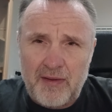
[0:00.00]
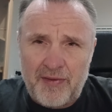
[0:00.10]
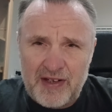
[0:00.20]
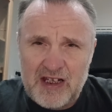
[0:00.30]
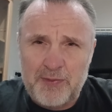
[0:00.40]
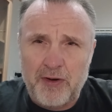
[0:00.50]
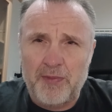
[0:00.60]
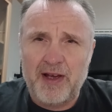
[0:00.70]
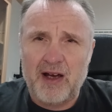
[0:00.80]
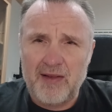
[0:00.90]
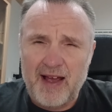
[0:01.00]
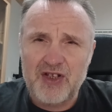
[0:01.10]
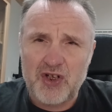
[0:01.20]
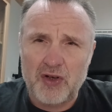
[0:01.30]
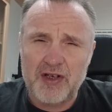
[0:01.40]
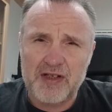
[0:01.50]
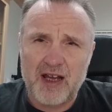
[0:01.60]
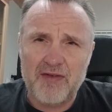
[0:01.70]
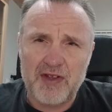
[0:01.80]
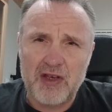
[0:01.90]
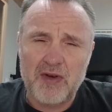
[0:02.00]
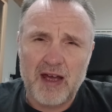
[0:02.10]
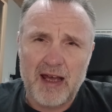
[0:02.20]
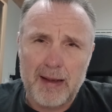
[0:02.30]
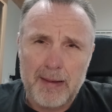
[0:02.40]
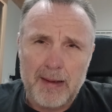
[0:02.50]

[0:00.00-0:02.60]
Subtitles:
this is probably our last shot at saving the UK.